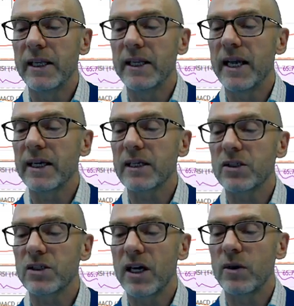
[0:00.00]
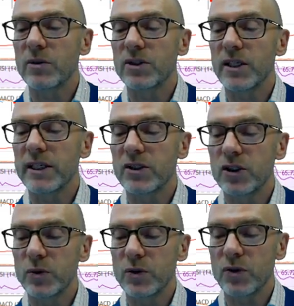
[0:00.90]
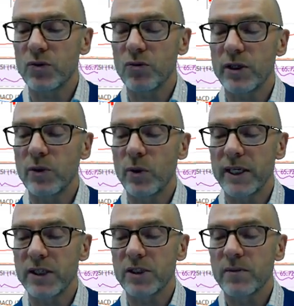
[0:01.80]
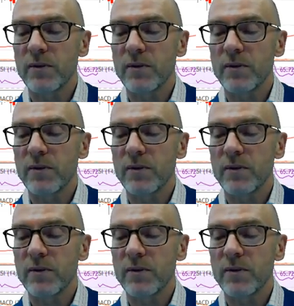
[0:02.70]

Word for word: next, I would say, 2 to 3 weeks.